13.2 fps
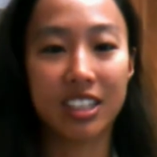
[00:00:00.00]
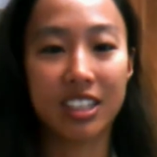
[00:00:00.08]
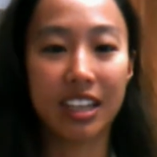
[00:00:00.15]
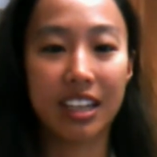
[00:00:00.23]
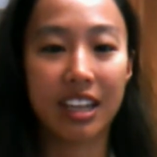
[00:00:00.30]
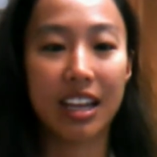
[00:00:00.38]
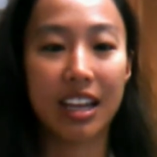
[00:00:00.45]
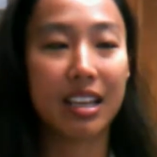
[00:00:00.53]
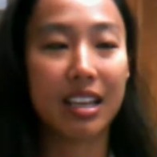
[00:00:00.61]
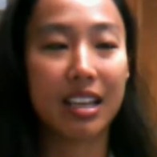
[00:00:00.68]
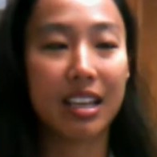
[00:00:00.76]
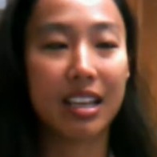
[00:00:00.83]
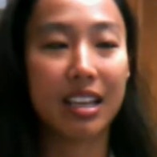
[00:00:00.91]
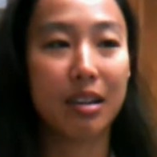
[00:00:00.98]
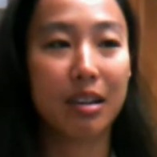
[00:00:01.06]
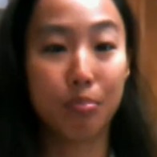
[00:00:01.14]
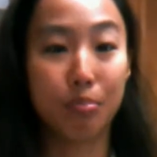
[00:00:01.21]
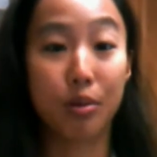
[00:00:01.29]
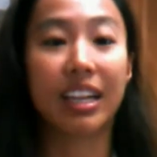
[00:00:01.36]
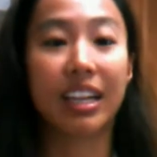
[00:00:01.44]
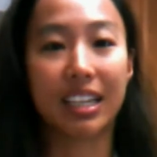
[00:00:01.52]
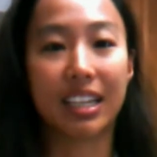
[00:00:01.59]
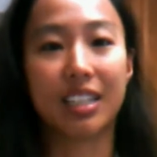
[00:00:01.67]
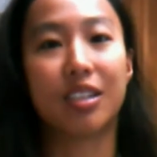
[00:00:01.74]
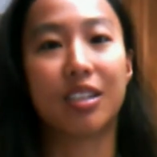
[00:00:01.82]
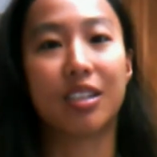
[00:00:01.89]
and then bringing it
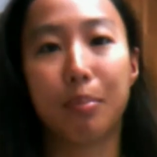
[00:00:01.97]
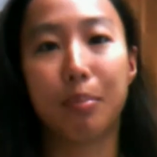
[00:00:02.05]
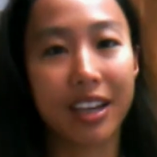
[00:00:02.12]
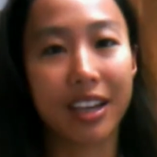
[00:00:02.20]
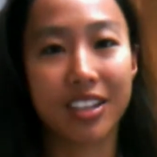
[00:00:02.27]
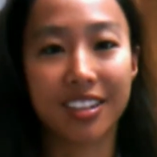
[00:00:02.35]
to the patient.